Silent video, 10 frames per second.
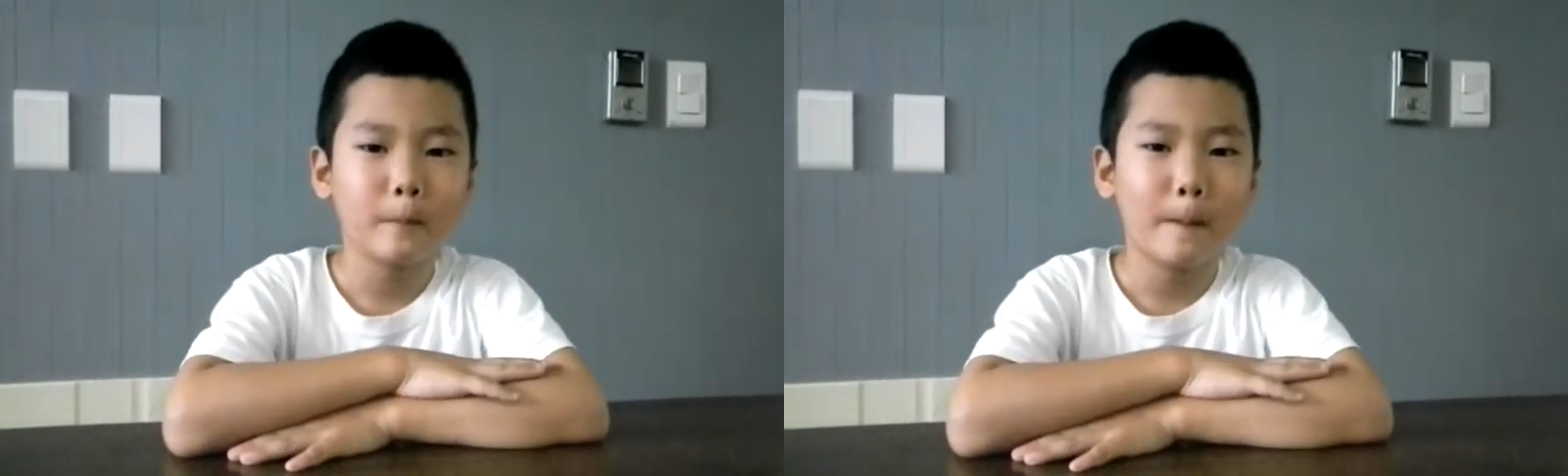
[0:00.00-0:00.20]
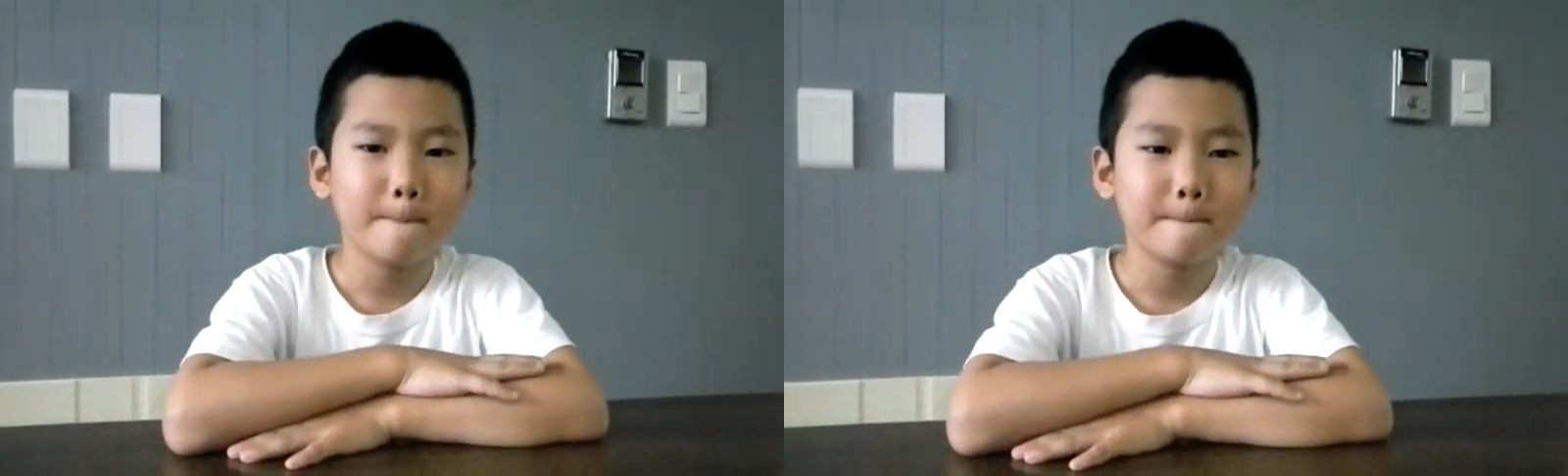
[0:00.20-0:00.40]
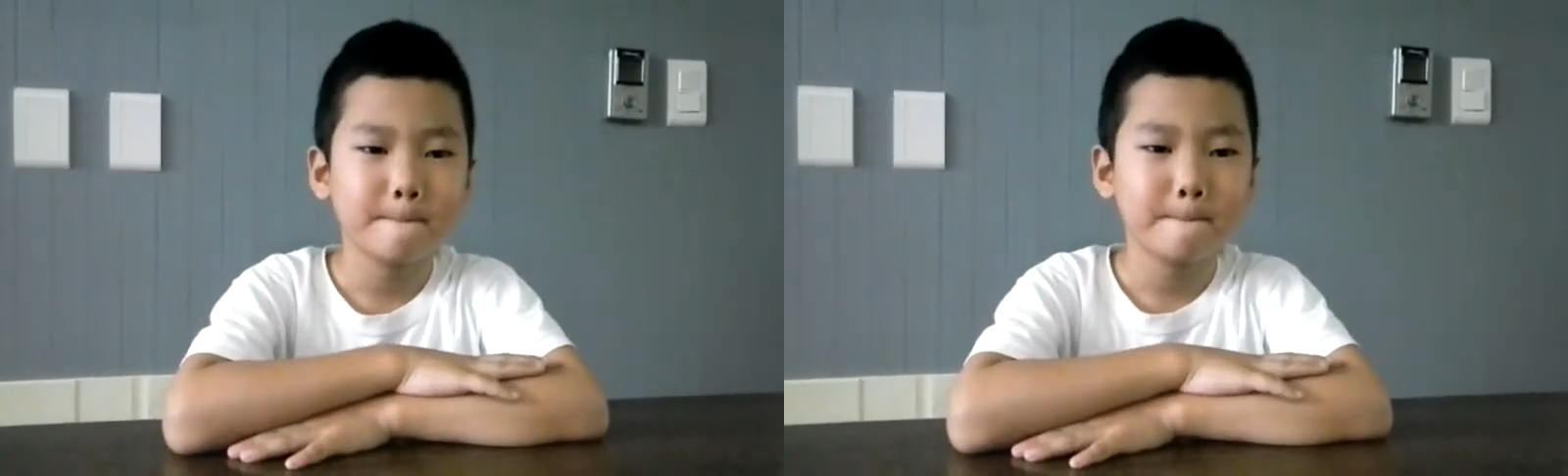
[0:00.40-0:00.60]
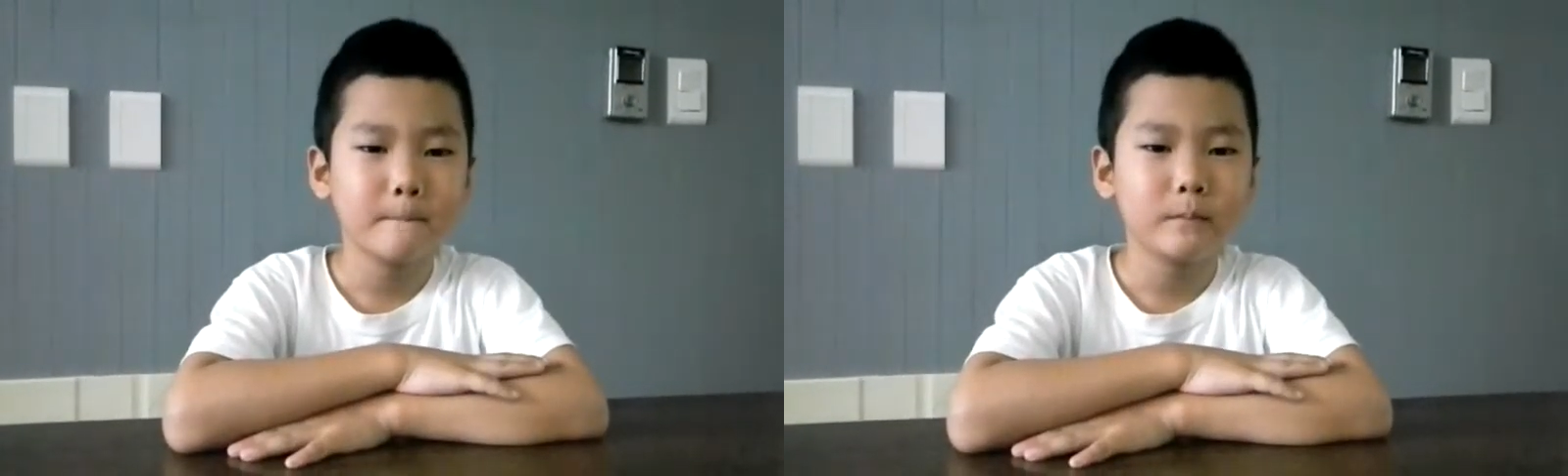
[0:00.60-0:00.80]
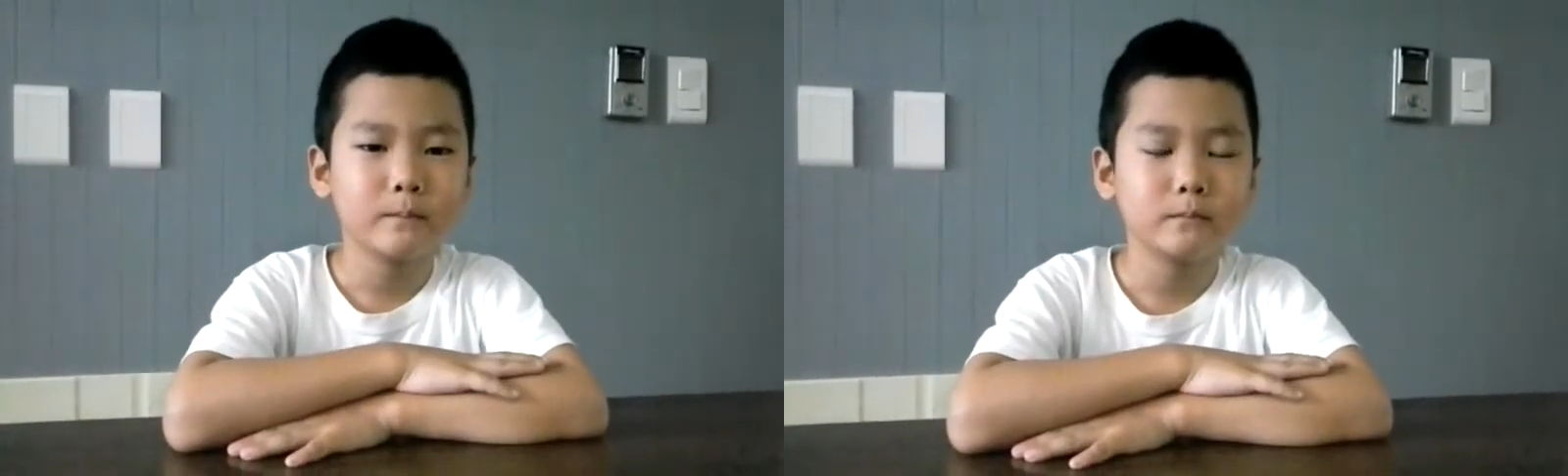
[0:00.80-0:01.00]
Question
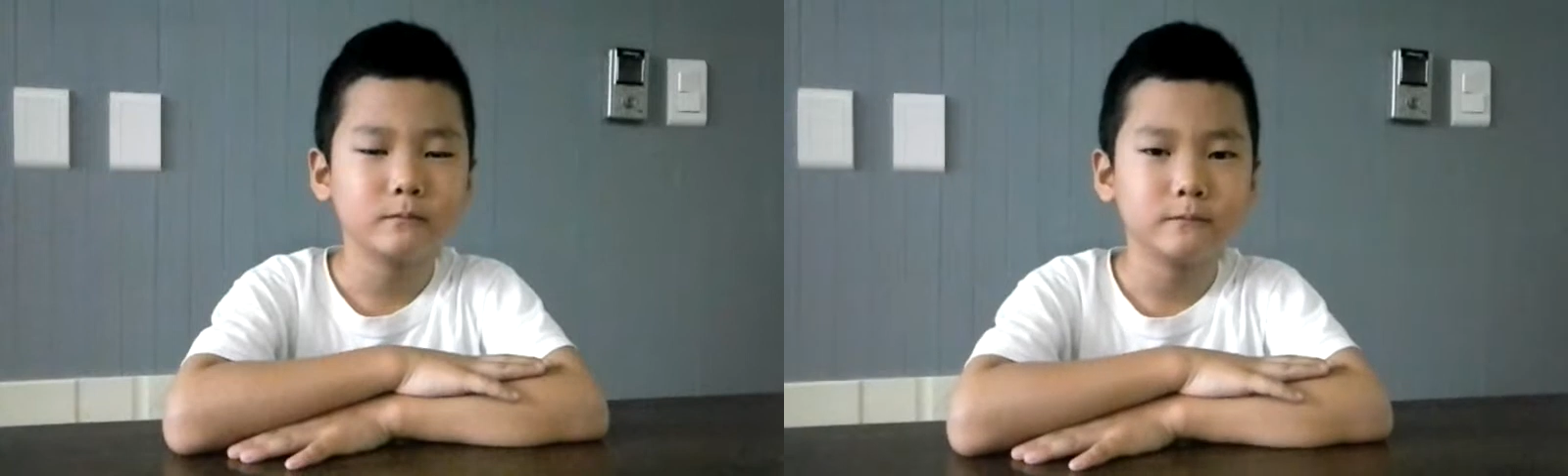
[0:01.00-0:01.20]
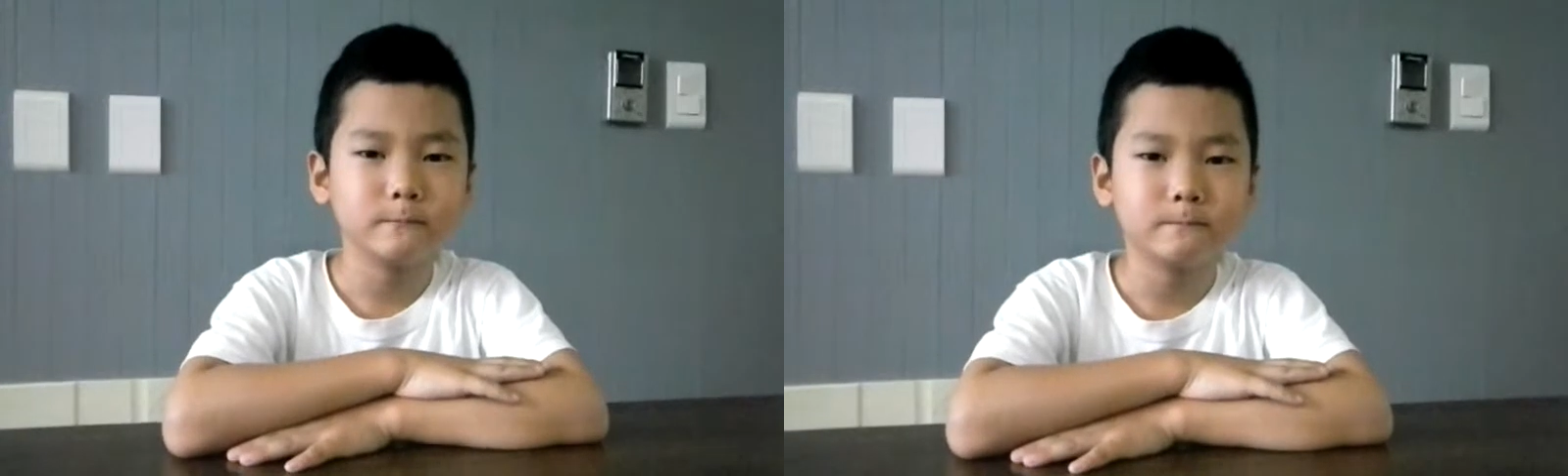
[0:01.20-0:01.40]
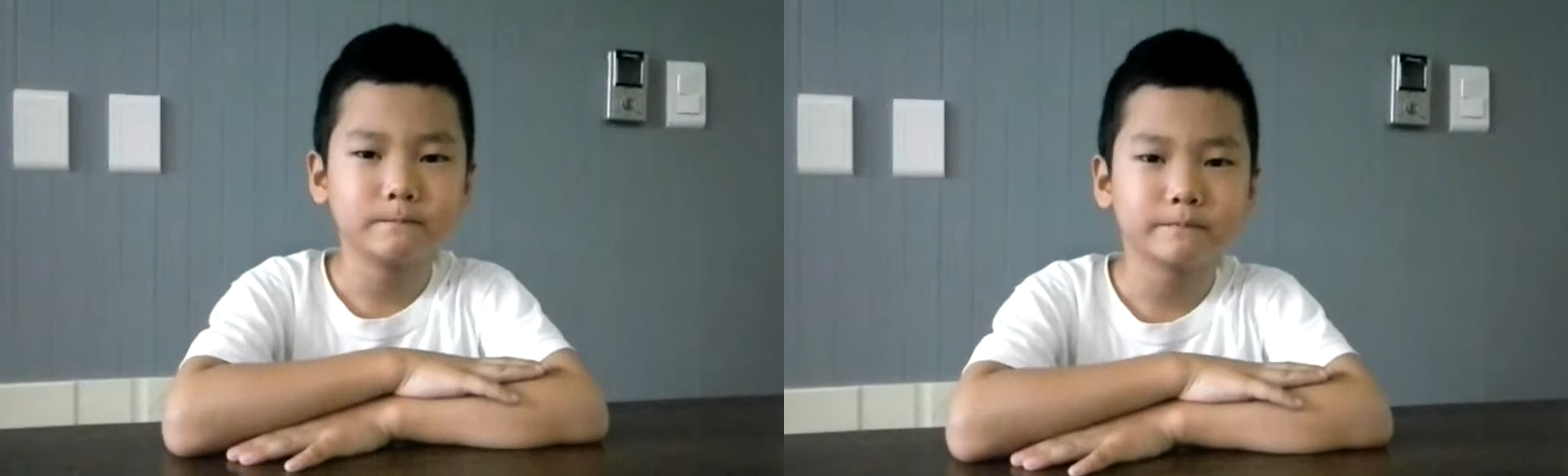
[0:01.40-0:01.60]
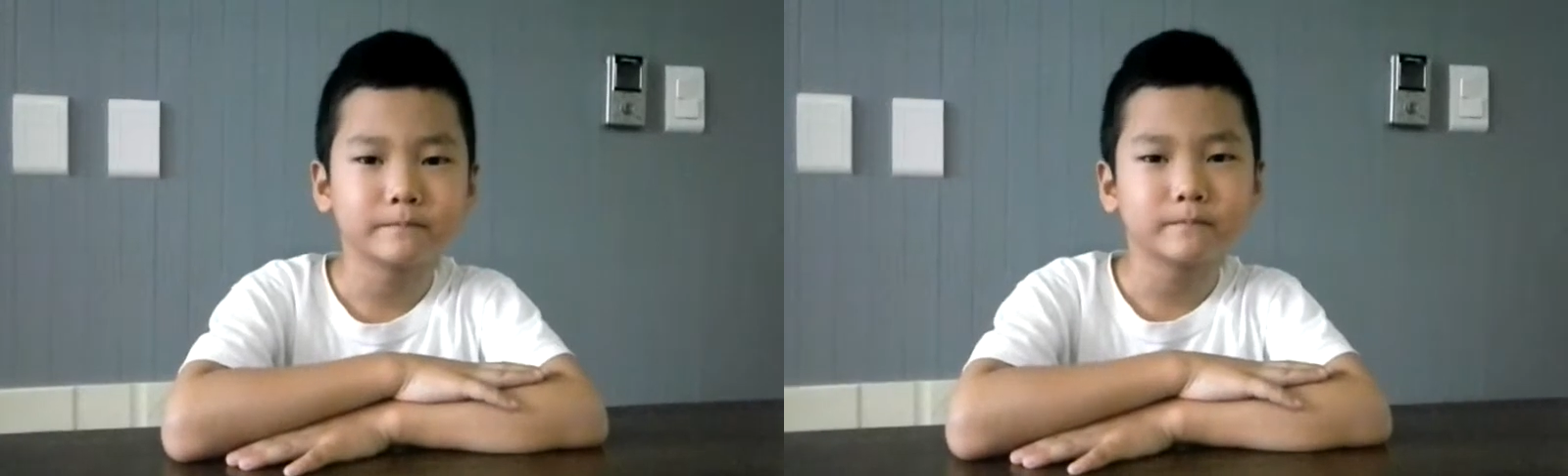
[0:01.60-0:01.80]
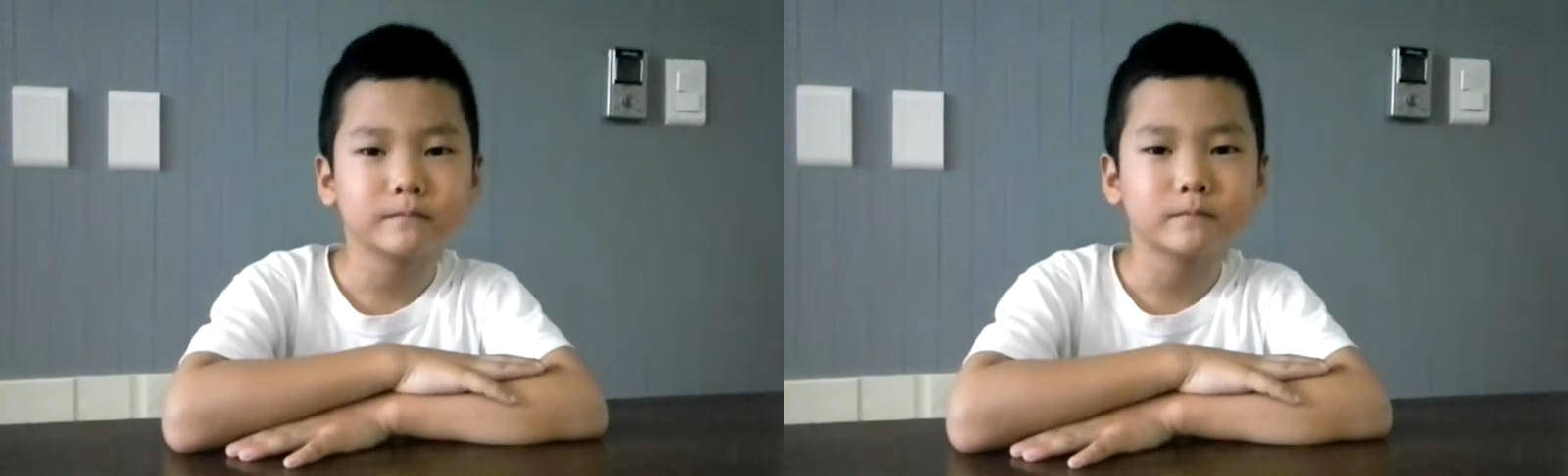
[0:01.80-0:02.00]
number one
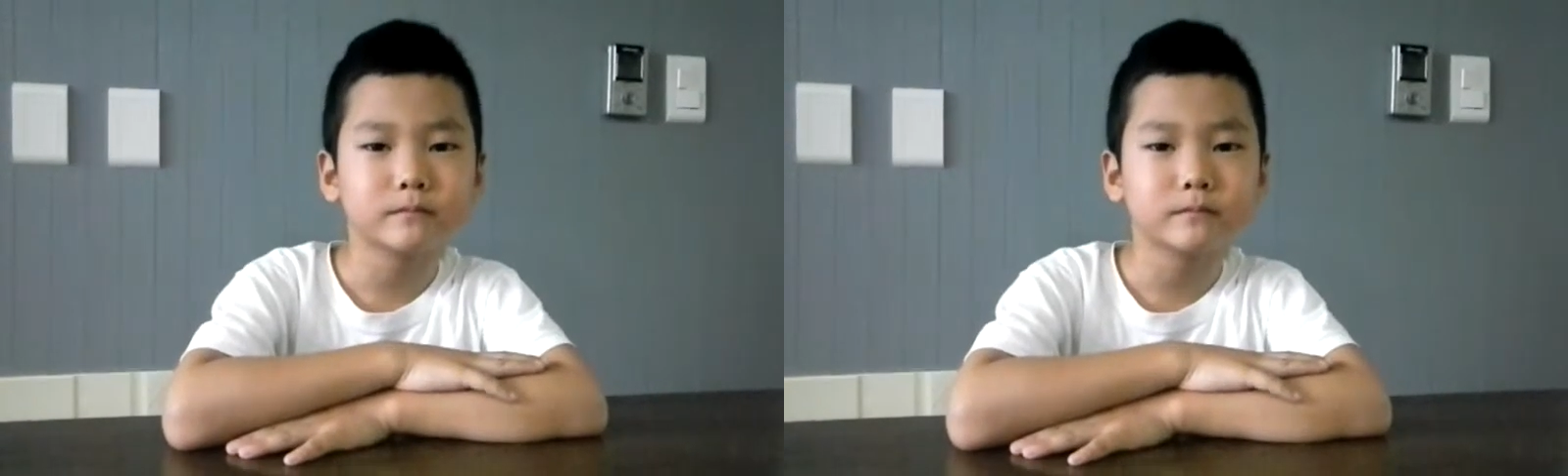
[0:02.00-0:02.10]
What